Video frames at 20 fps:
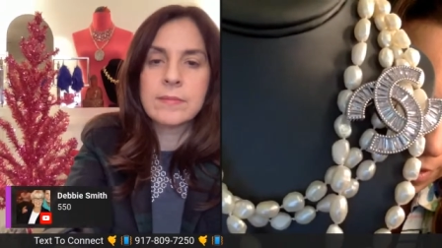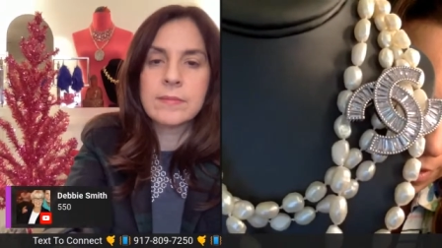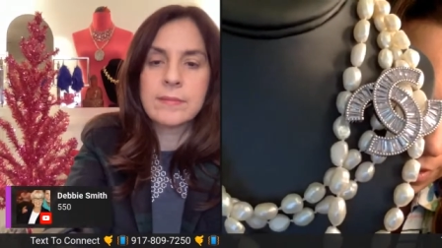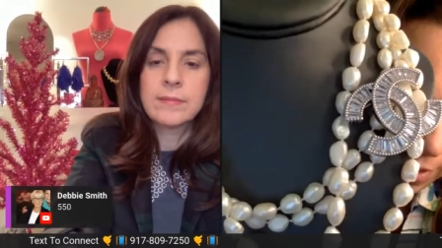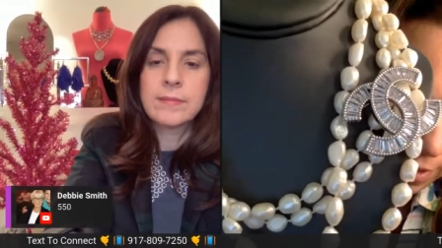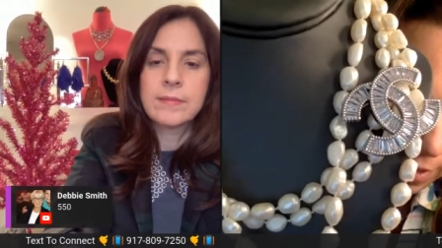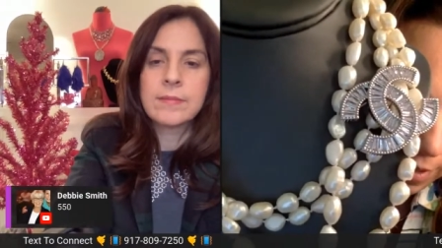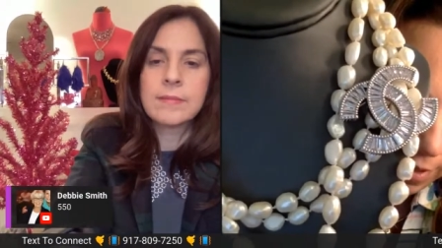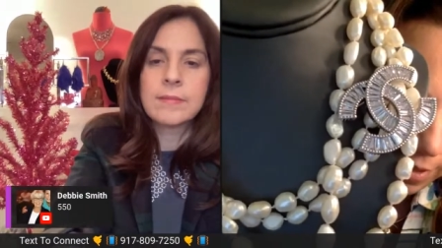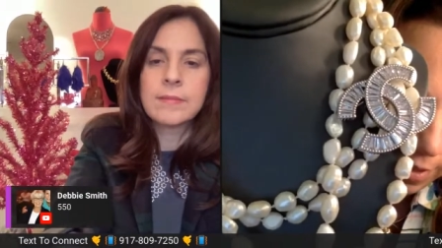
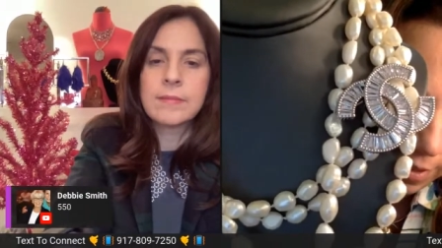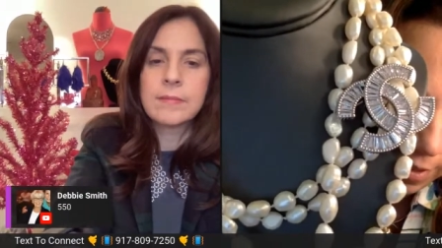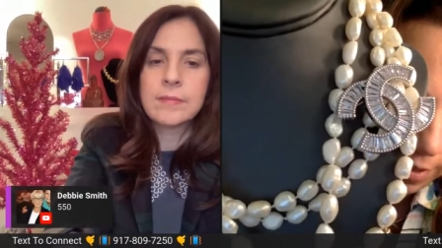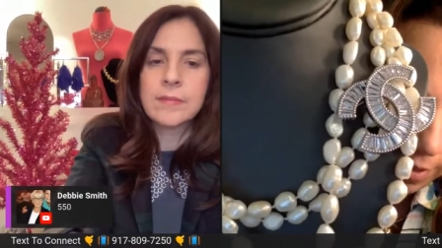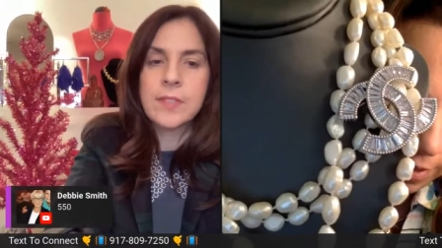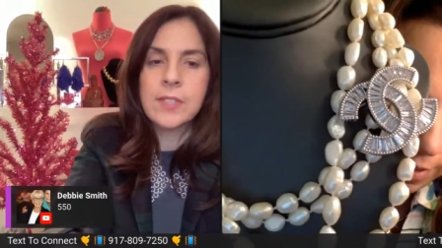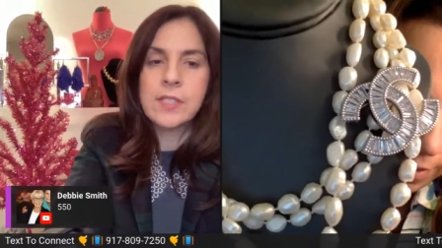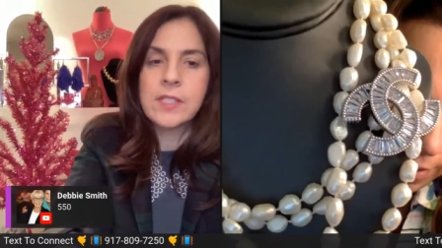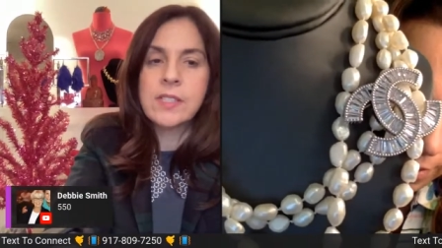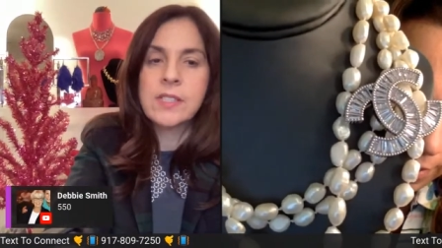Mm-hmm.
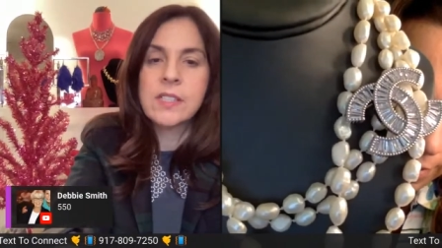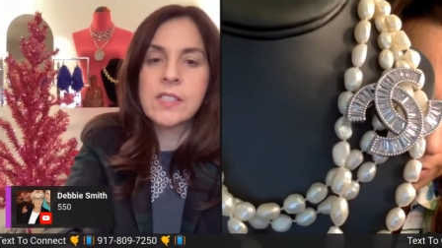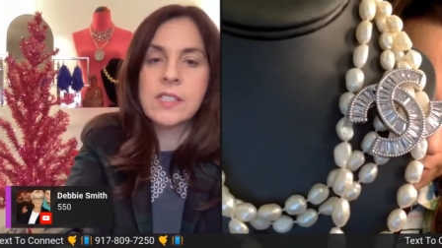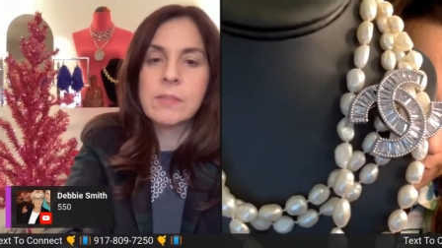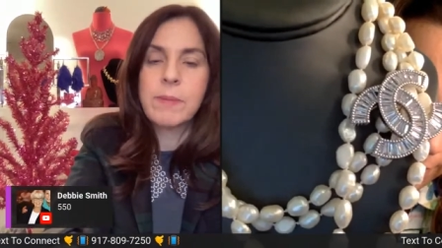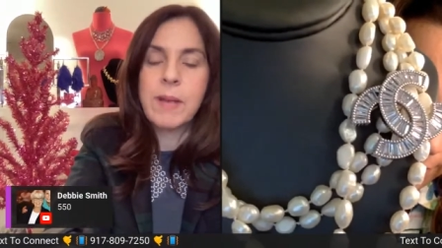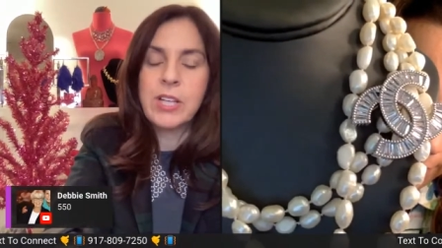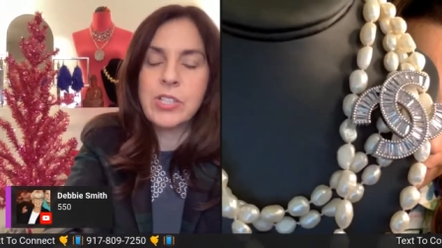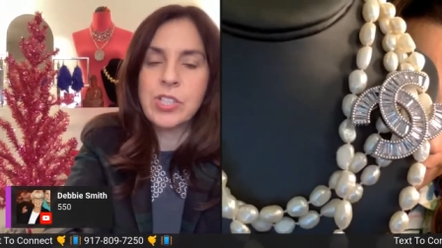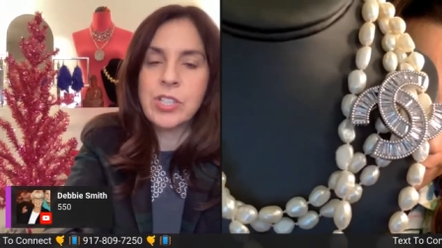This is
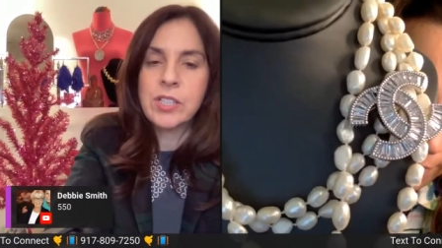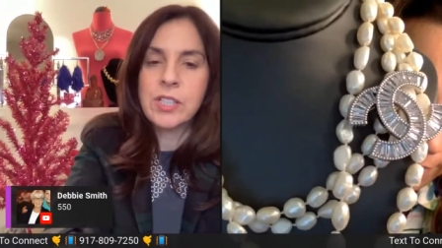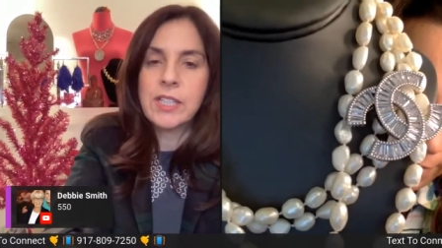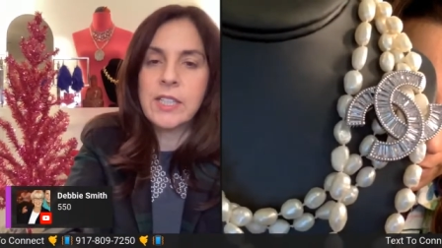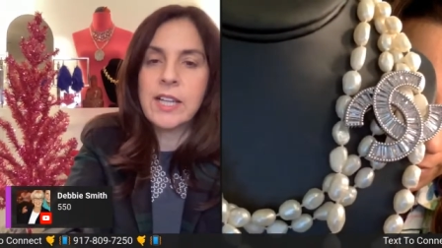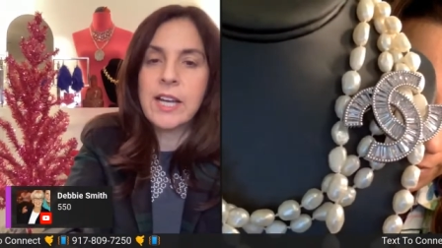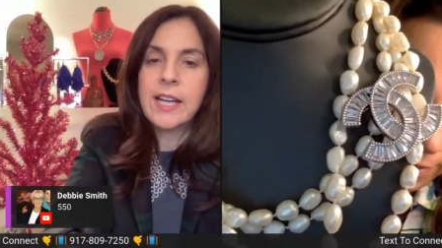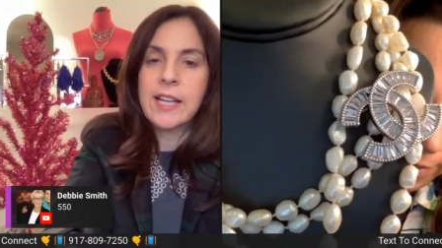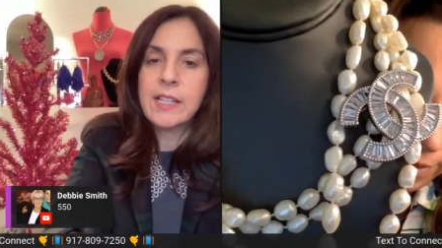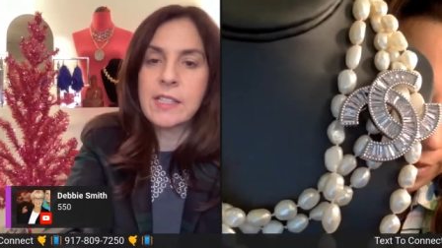
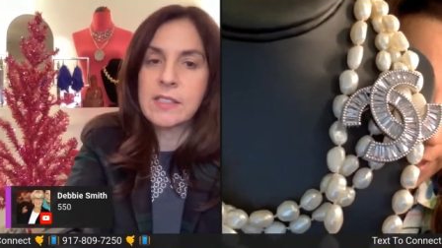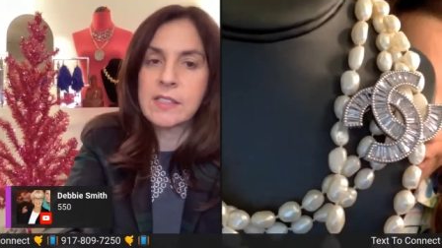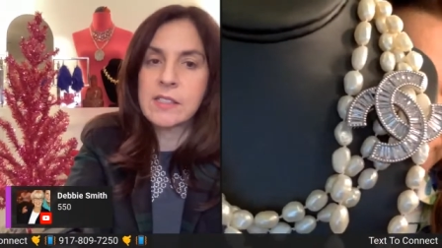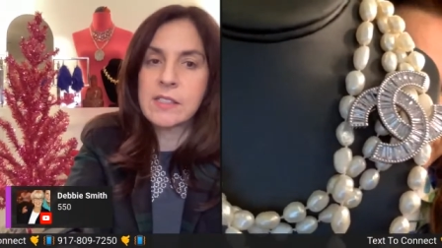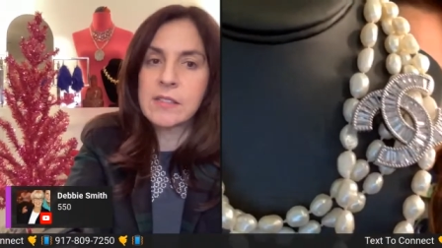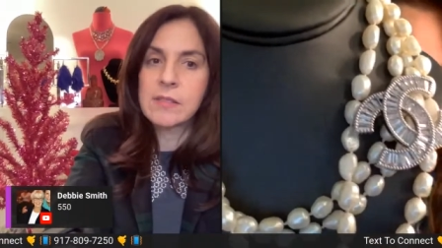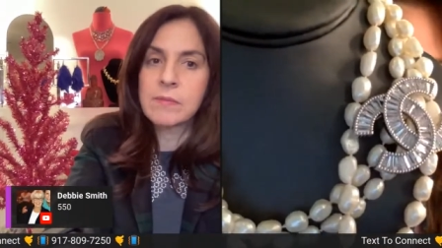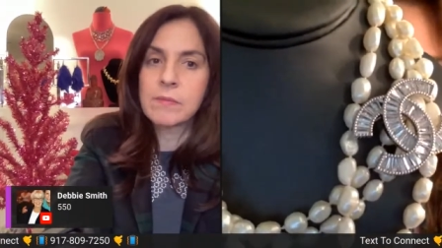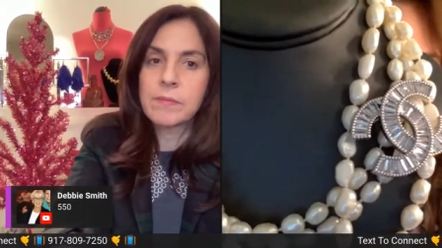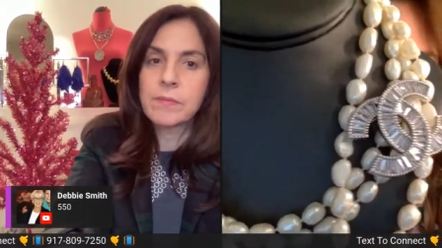especially nice.
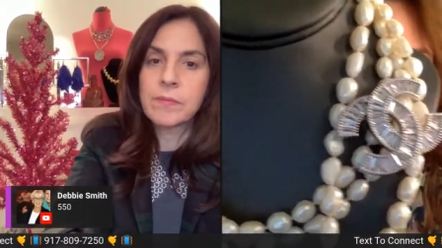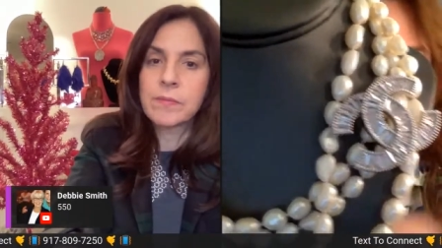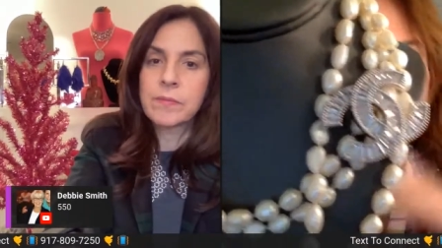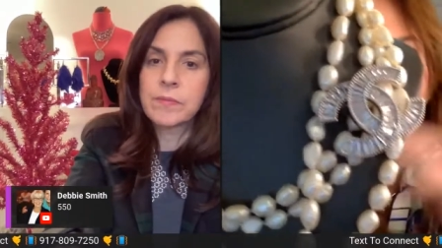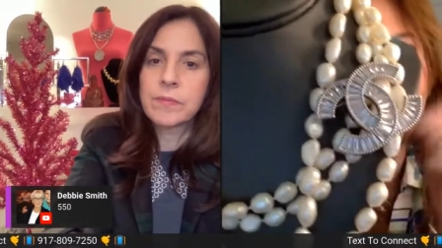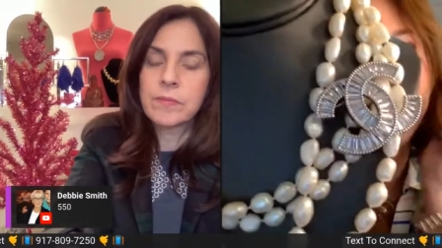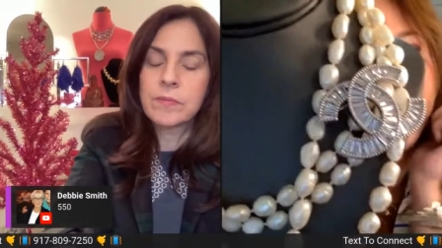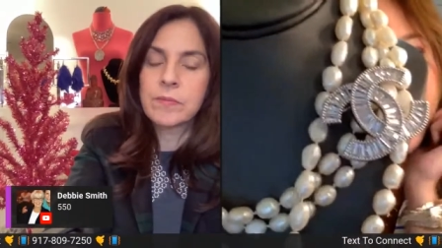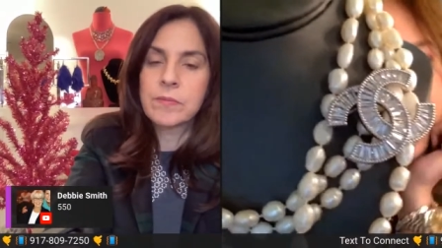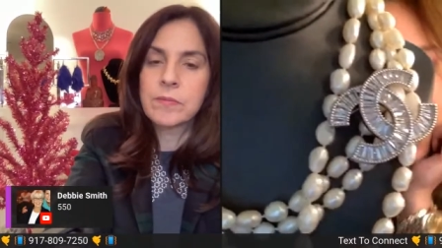It's a
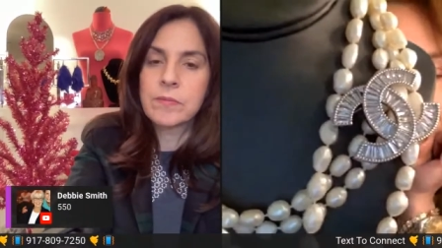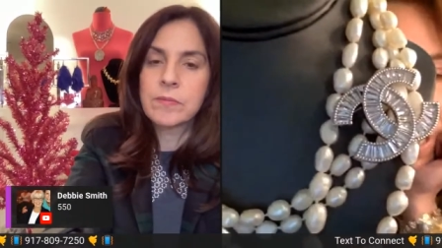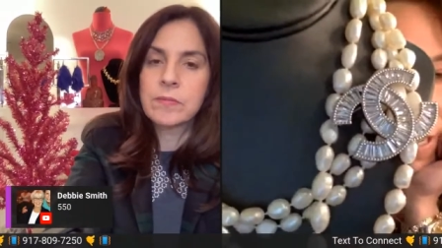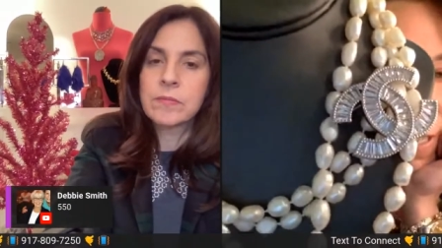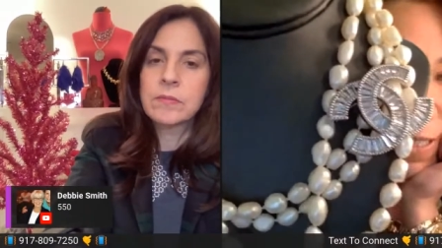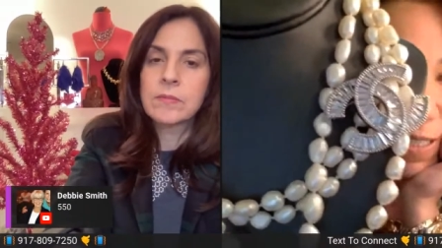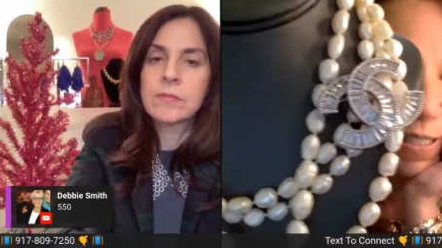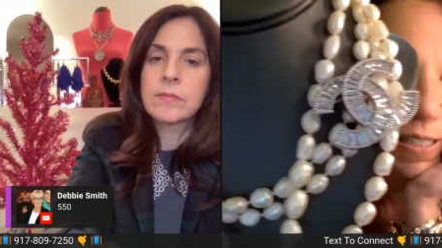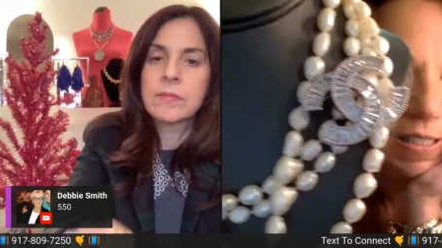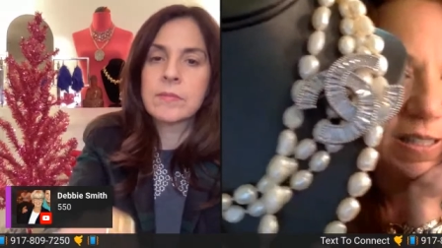special.
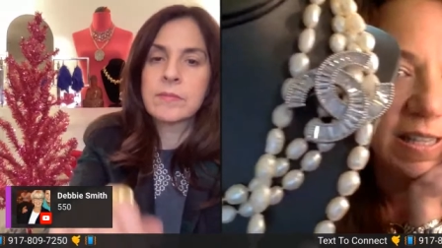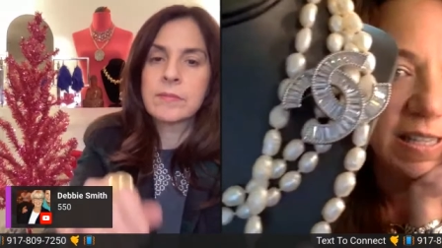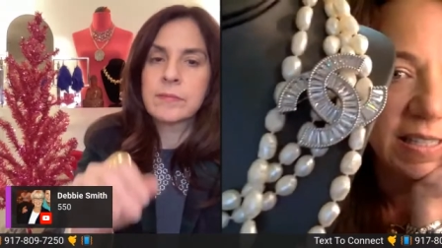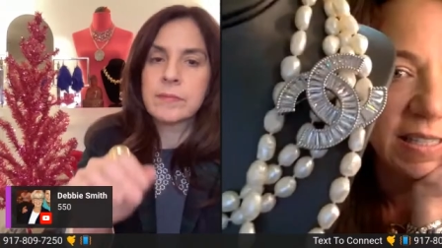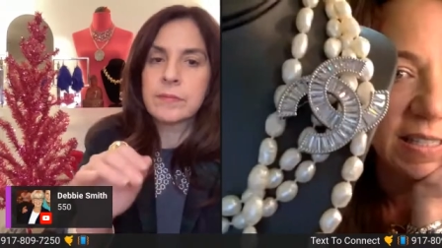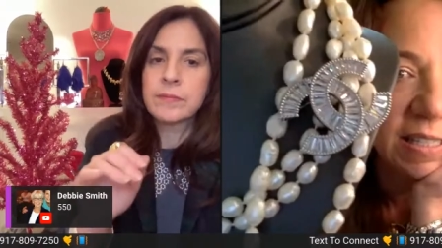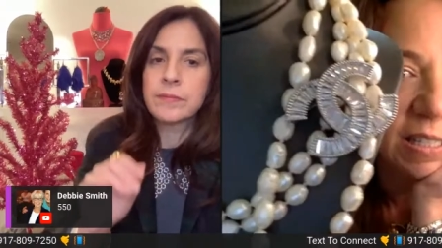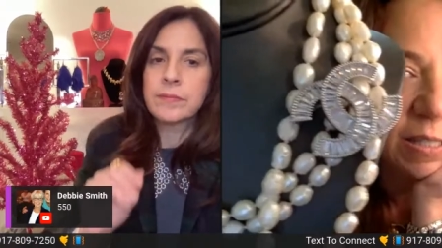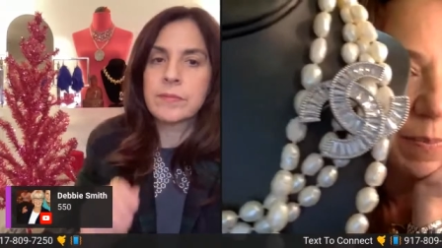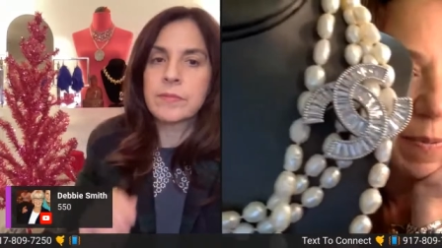It's this
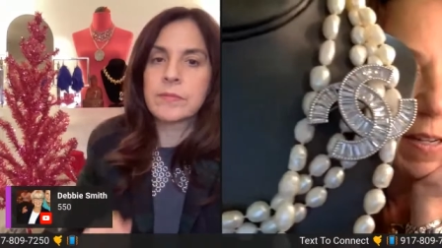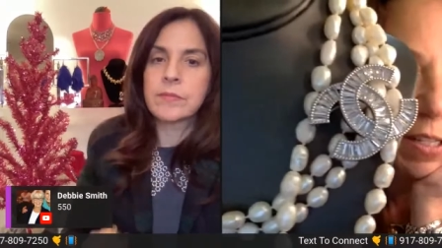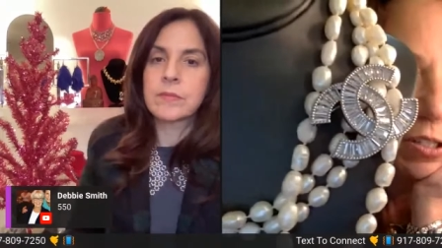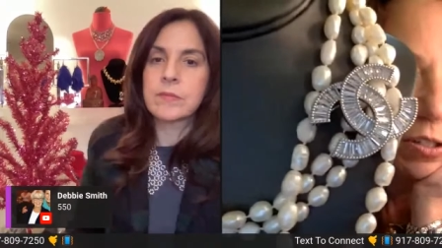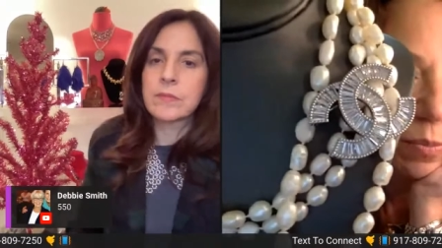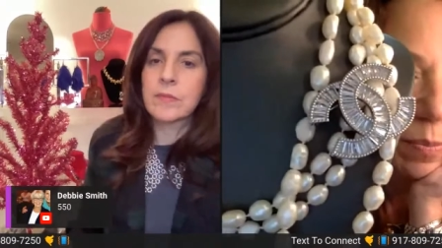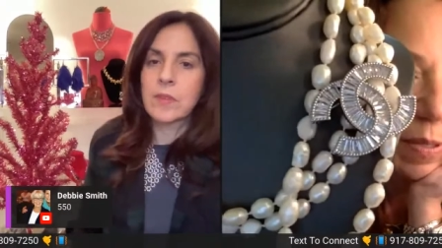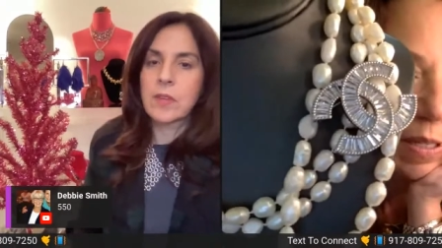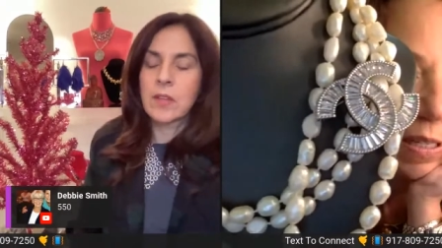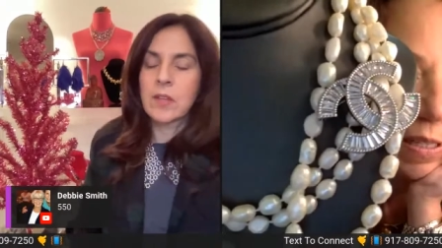is a
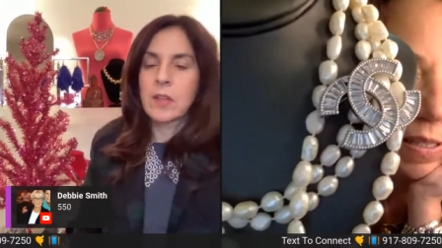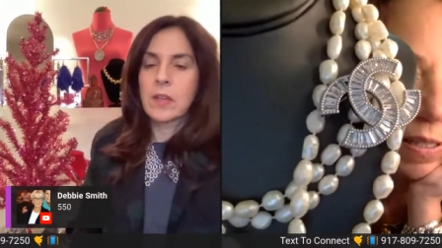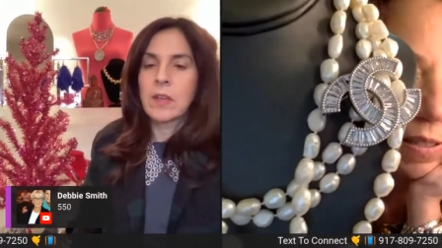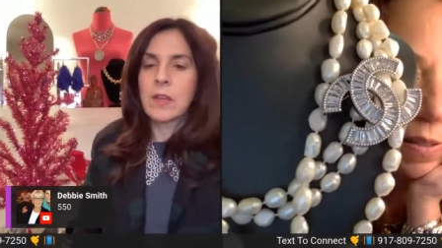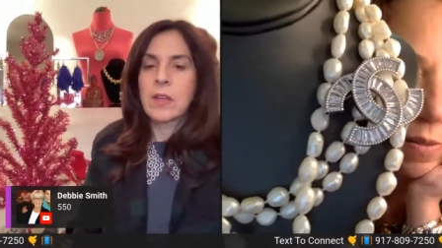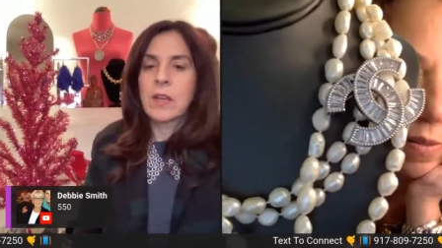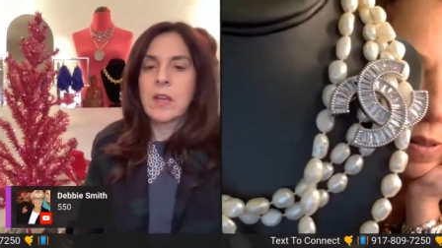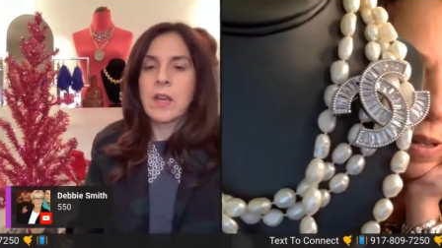special piece.